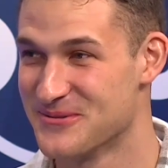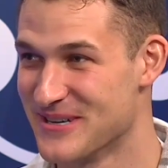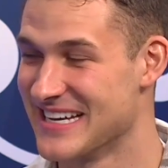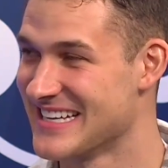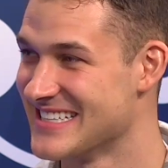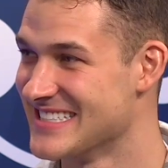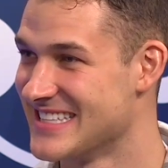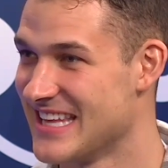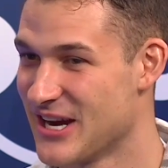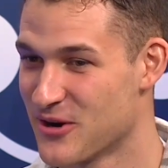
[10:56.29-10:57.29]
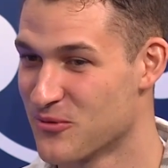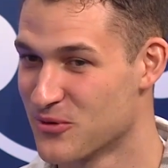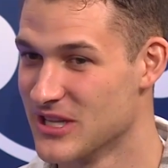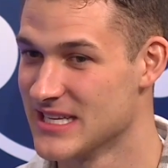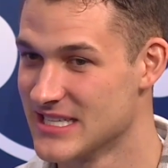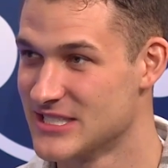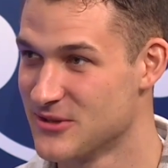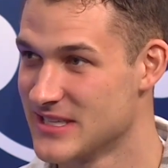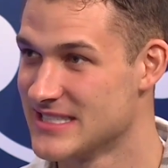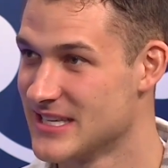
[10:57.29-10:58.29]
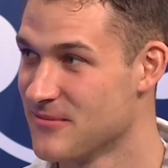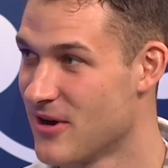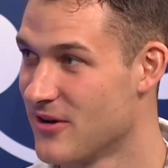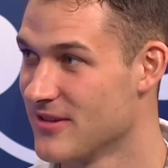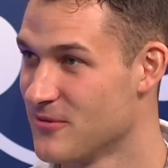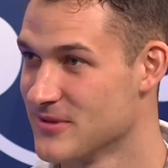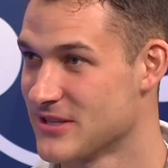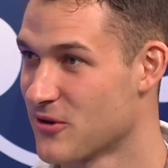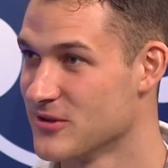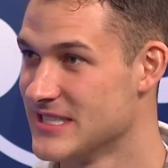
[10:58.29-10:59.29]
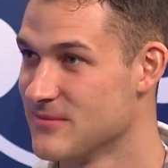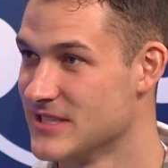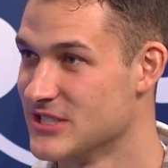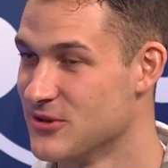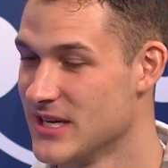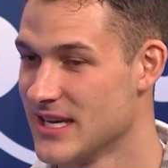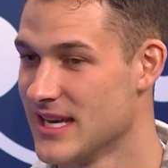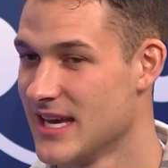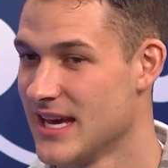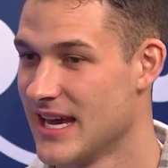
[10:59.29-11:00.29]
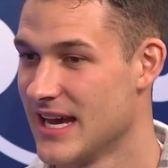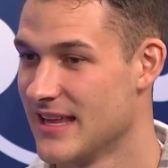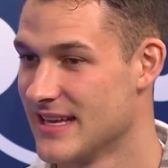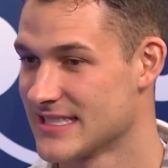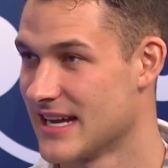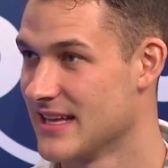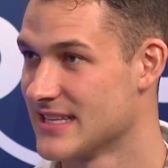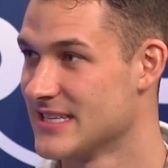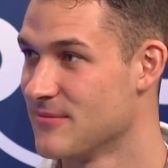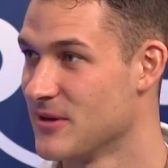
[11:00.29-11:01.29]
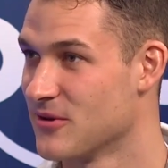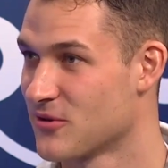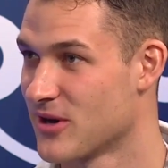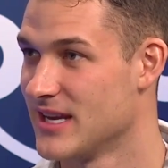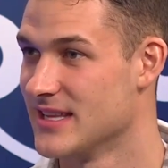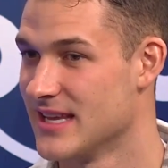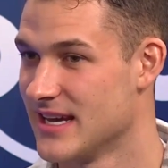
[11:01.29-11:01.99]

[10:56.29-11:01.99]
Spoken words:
way because they're a really good shooting team. Almost their whole team can shoot it. And that's kind of like the same thing with Creighton.